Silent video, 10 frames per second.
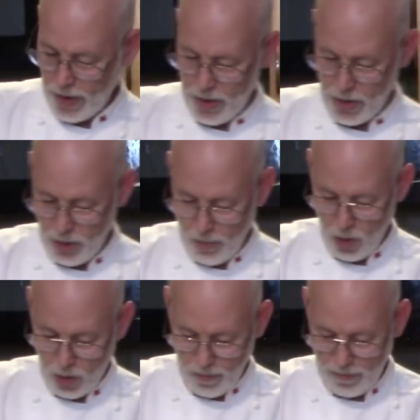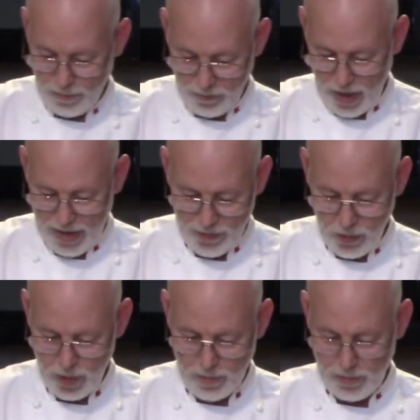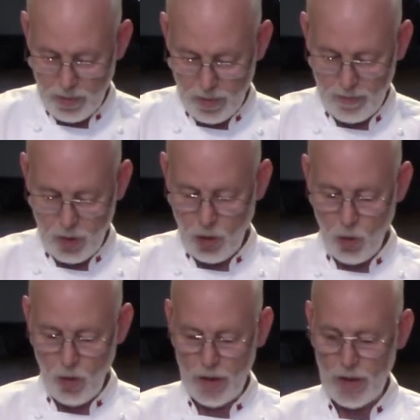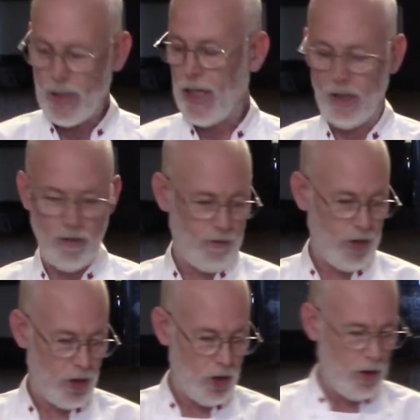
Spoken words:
this tomorrow after it's cooled and sat in the fridge.